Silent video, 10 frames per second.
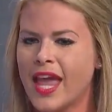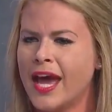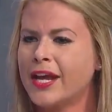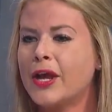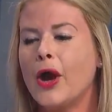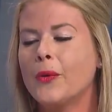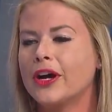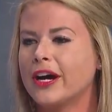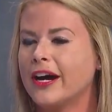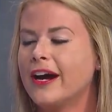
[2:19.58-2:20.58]
I had a
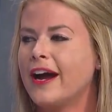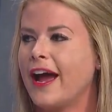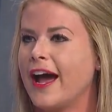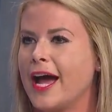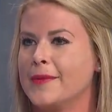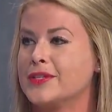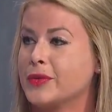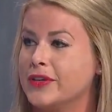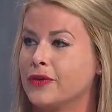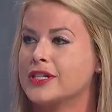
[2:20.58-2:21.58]
coworker um, in
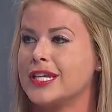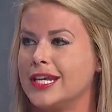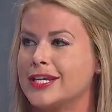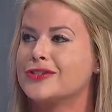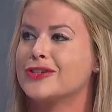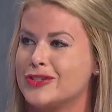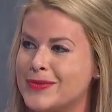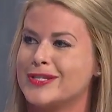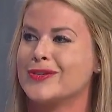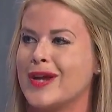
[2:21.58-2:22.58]
twenty fourteen
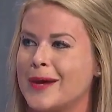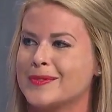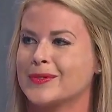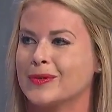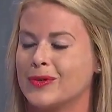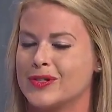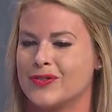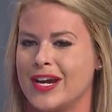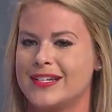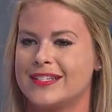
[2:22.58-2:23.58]
introduced me into an obstacle
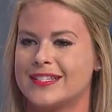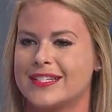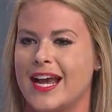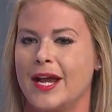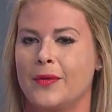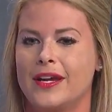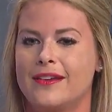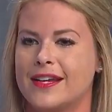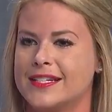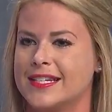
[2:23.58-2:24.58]
course race. I
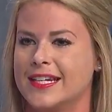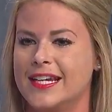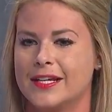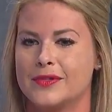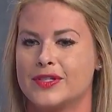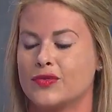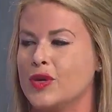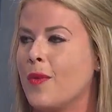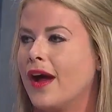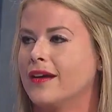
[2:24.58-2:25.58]
went and I did it. It was
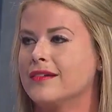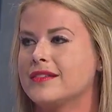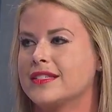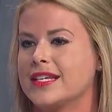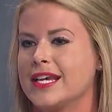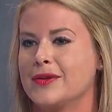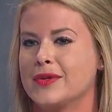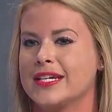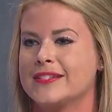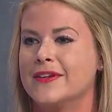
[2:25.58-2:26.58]
three miles. It
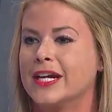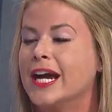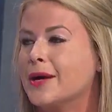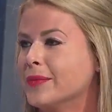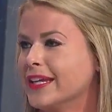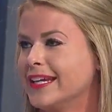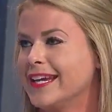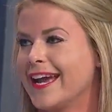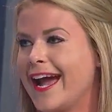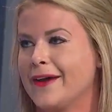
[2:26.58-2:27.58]
was very
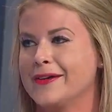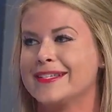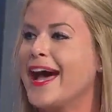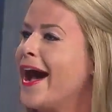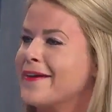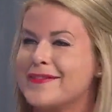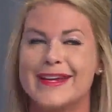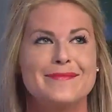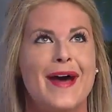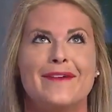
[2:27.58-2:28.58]
humbling. Yes. I was
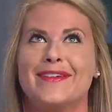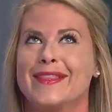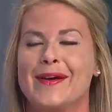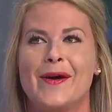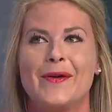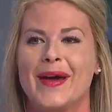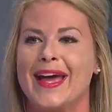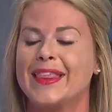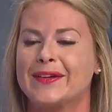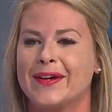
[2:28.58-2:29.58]
huffing and puffing the whole
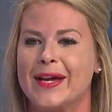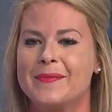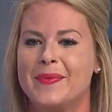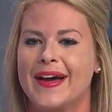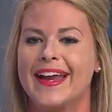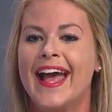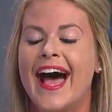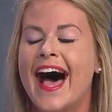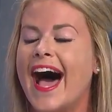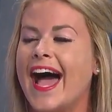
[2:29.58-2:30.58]
way through it, but
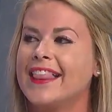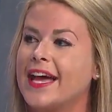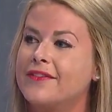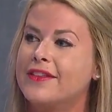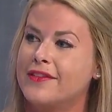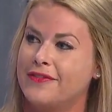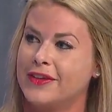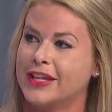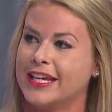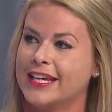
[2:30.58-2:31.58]
I loved the
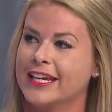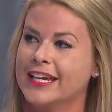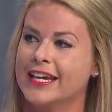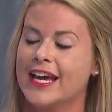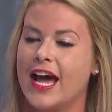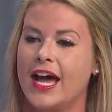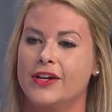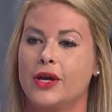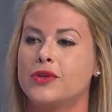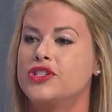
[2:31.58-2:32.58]
feeling.
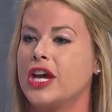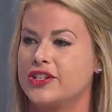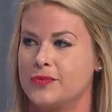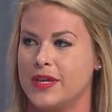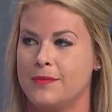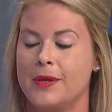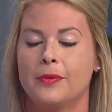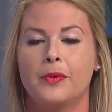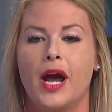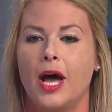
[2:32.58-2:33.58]
Uh, no one judged me.
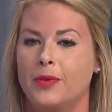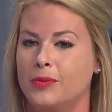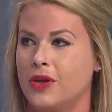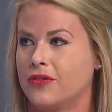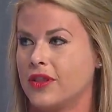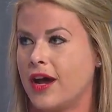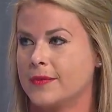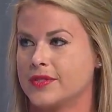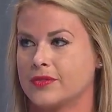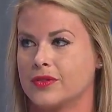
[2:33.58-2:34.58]
People were helping me over the
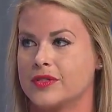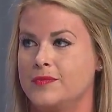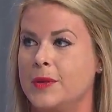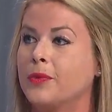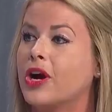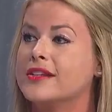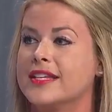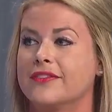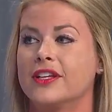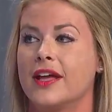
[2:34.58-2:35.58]
obstacles. Mm-hmm. People were at
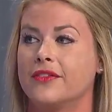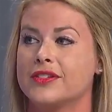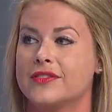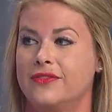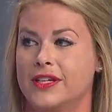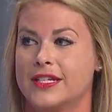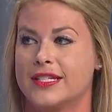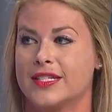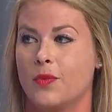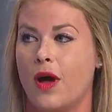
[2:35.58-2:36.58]
different levels of
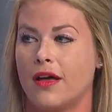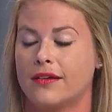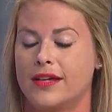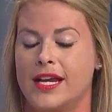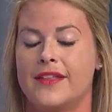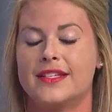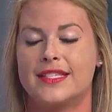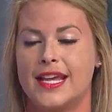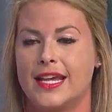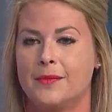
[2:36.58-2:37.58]
fitness as well. And at the
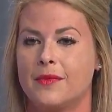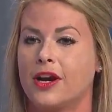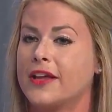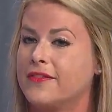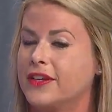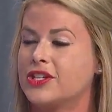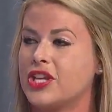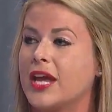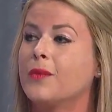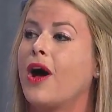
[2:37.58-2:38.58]
same, or at the
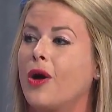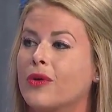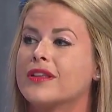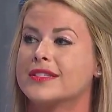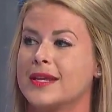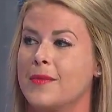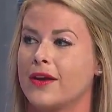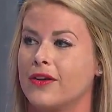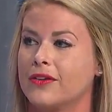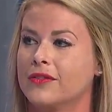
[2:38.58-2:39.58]
finish line, we all wore the same
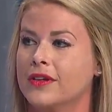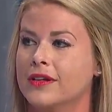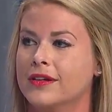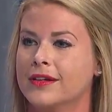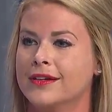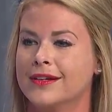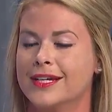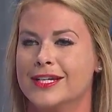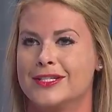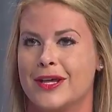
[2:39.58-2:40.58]
medal.
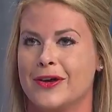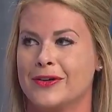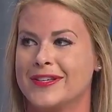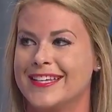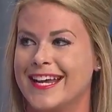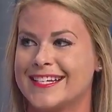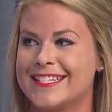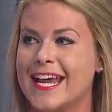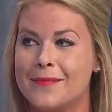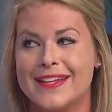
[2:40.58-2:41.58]
So in the
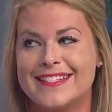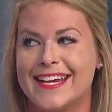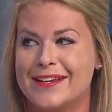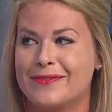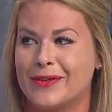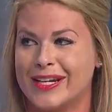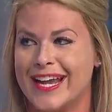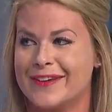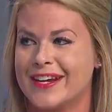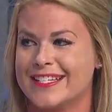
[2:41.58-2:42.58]
next nine months, I did
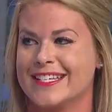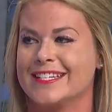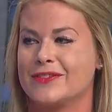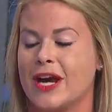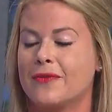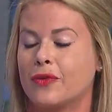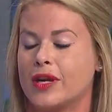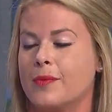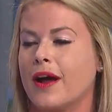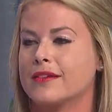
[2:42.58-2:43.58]
forty-eight races, dropped
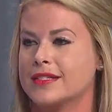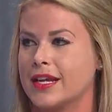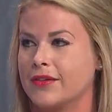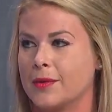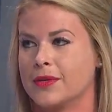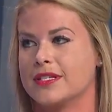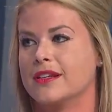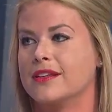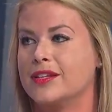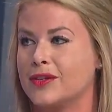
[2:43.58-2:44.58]
forty pounds, and I
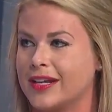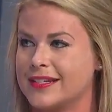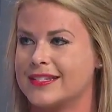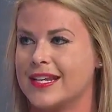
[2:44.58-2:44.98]
represented the United